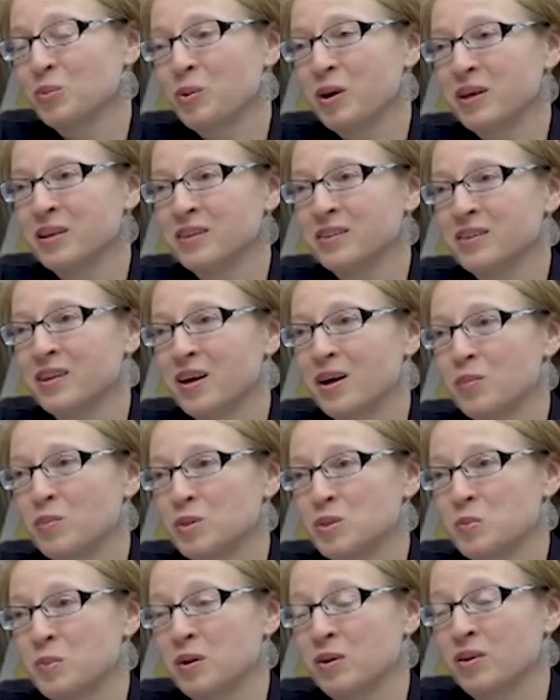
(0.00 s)
writing lab
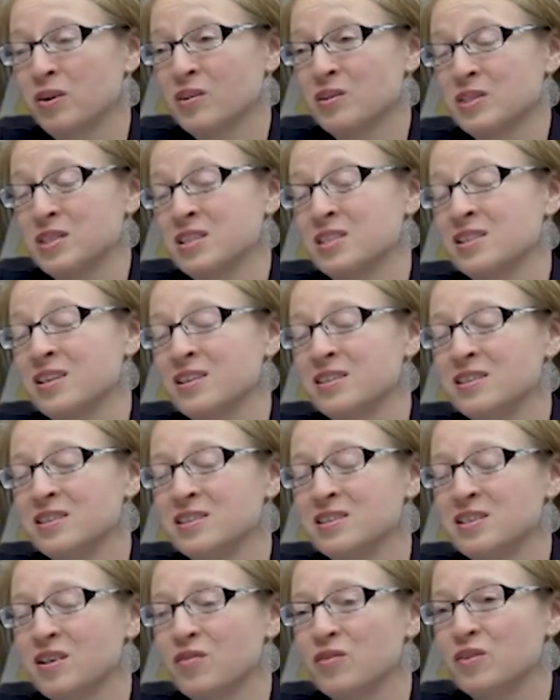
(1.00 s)
has been around since
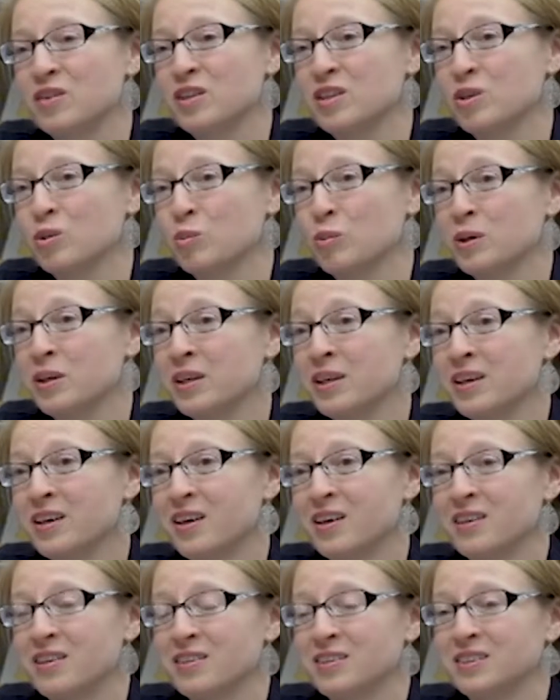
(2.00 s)
1973,
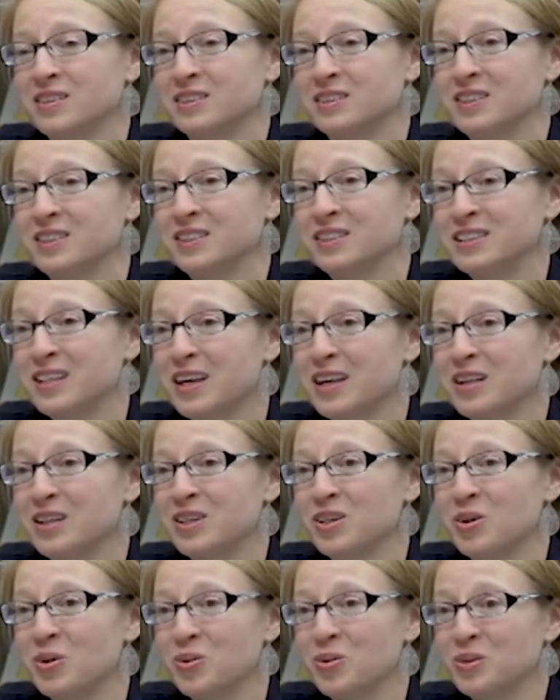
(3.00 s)
and it's the
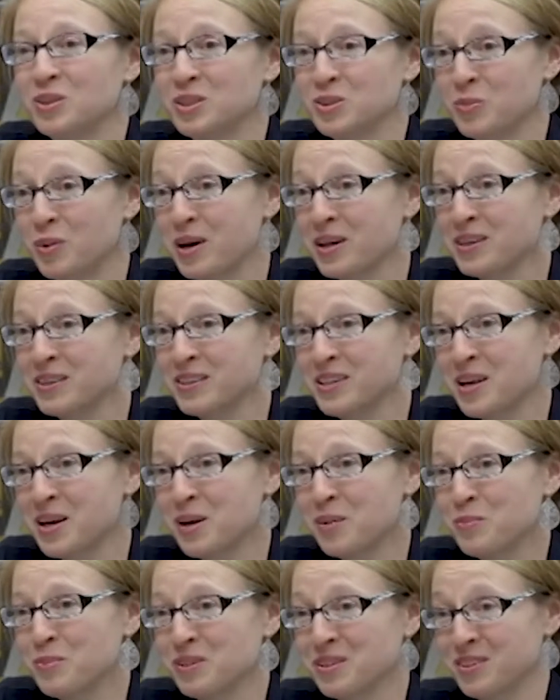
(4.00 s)
second oldest writing
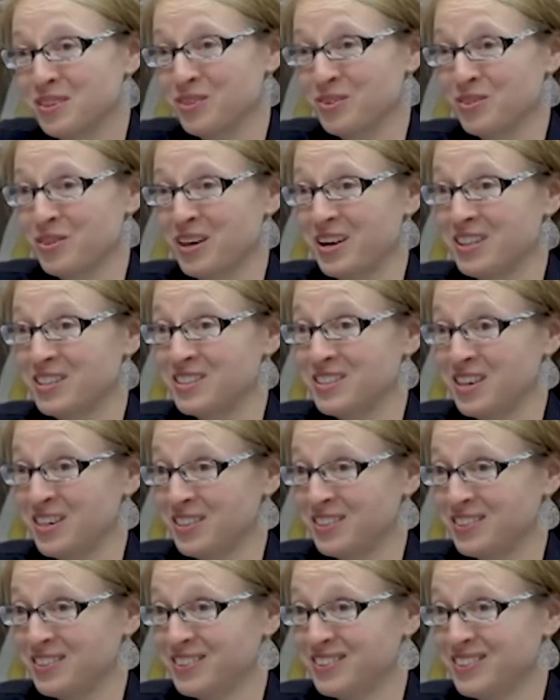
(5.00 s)
lab in the United
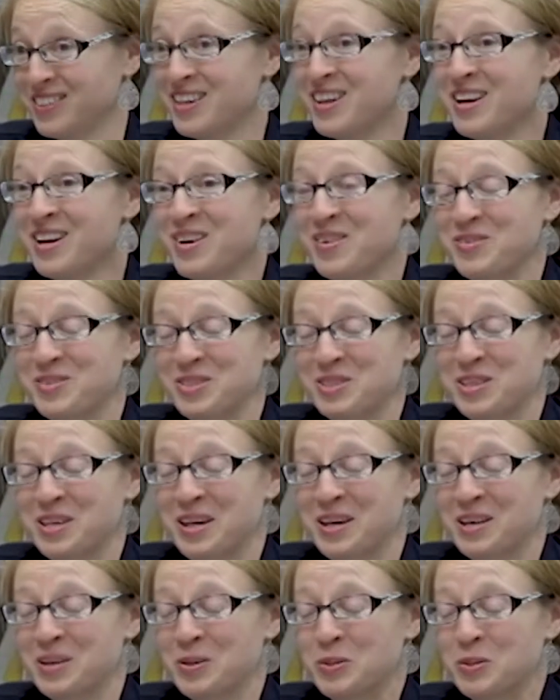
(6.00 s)
States, which is kind of